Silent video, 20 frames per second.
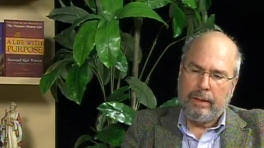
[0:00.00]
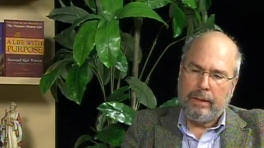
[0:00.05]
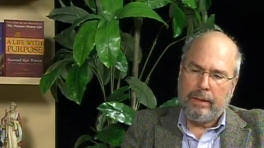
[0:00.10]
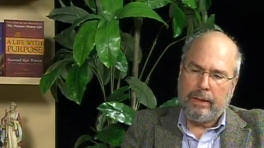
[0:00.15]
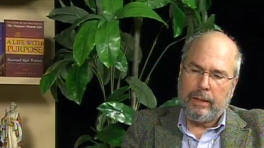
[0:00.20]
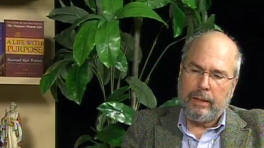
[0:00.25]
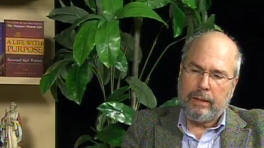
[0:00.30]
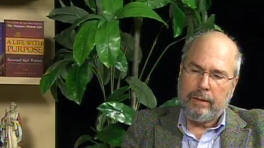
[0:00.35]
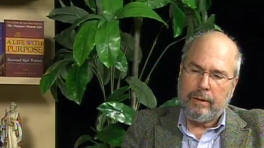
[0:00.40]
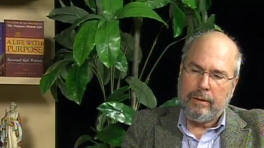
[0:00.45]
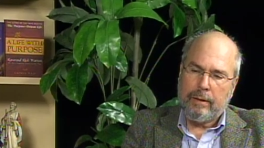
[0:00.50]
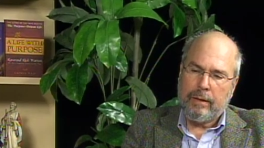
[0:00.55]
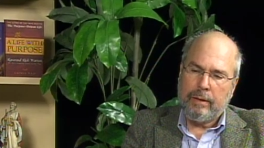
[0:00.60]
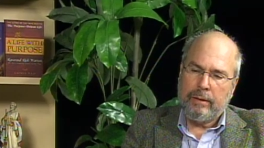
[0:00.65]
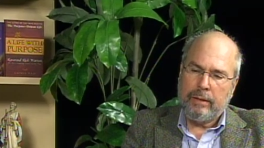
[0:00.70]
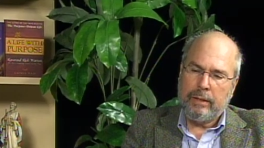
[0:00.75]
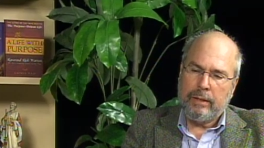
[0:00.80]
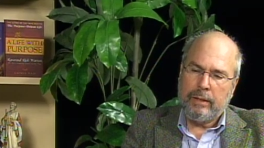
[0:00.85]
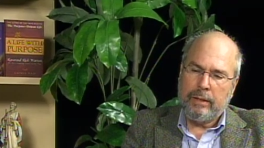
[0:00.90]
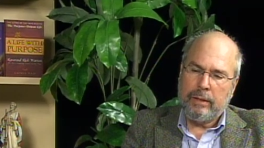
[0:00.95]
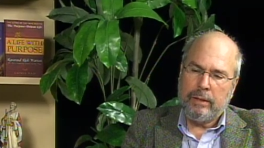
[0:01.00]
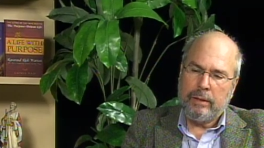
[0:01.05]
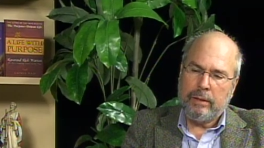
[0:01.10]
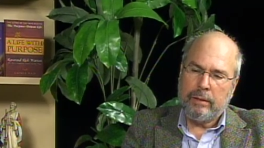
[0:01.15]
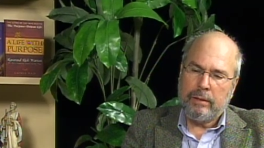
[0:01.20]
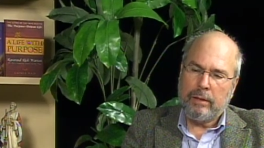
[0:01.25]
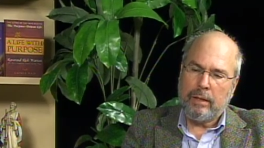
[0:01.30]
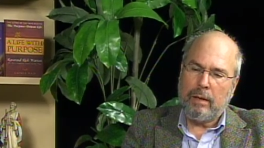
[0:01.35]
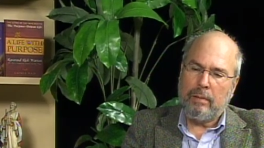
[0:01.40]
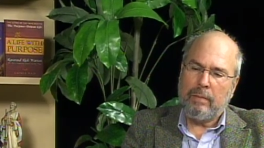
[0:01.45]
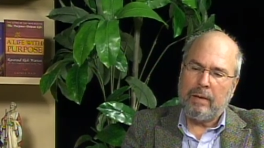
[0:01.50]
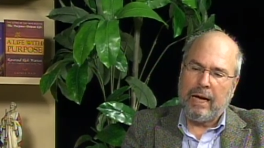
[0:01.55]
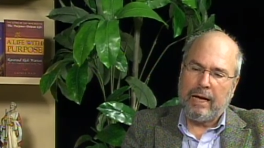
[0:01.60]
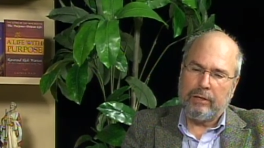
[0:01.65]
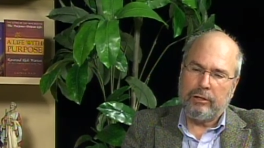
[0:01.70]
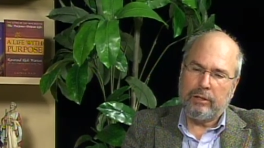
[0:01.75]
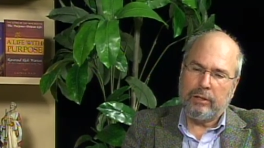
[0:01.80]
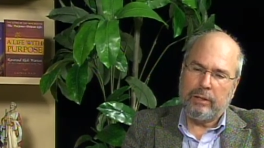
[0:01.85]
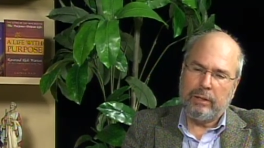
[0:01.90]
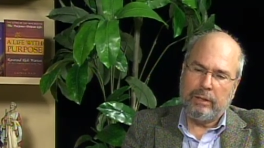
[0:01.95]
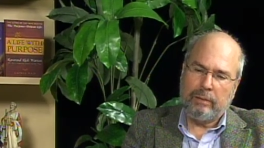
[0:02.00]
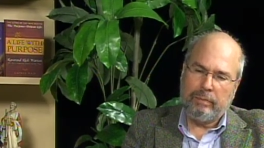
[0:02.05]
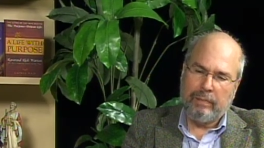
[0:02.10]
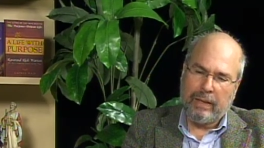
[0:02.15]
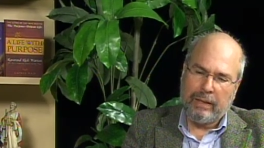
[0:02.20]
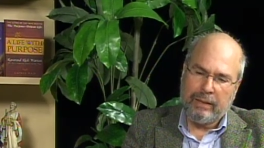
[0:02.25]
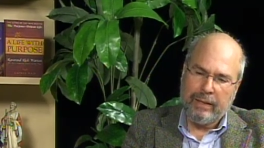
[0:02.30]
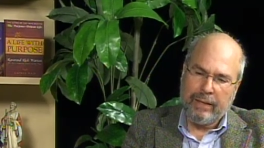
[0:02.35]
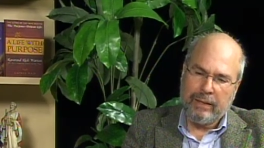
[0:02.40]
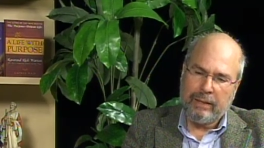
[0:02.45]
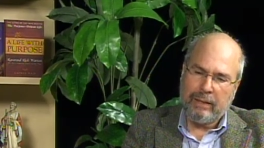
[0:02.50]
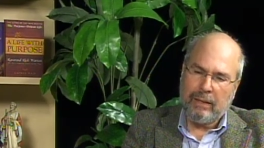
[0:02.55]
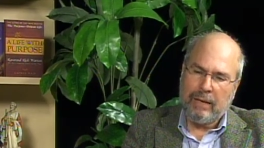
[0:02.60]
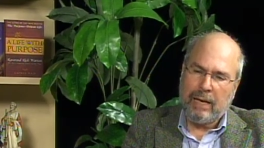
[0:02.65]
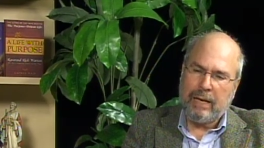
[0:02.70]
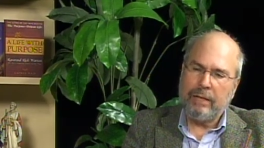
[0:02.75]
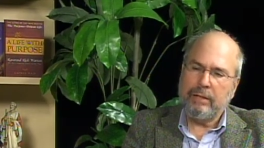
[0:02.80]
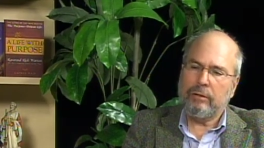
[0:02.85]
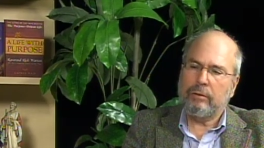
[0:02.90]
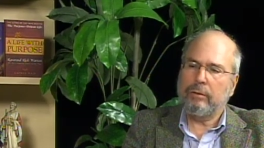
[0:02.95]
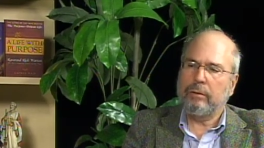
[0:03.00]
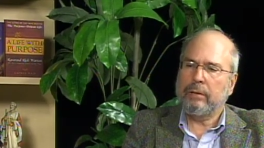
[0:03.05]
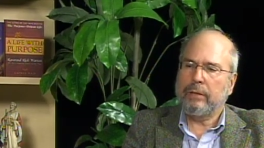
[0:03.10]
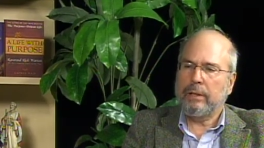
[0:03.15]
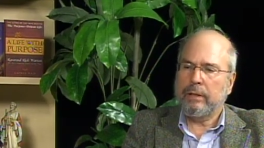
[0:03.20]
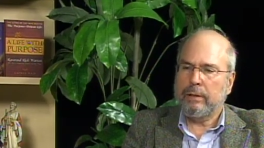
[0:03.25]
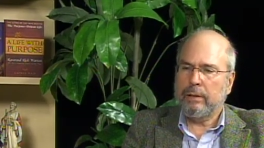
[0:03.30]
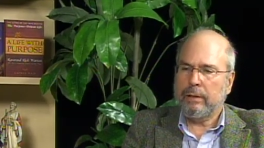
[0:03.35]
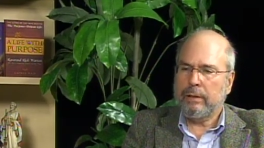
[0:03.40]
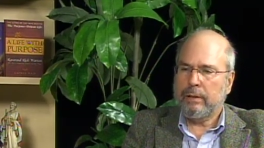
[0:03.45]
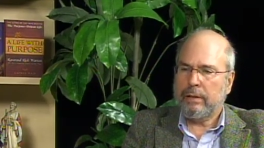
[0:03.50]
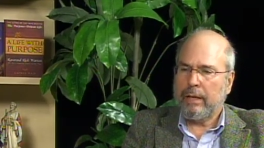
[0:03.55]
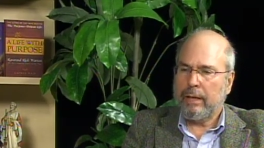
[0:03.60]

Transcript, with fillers: Uh, the some actually in my late high school years,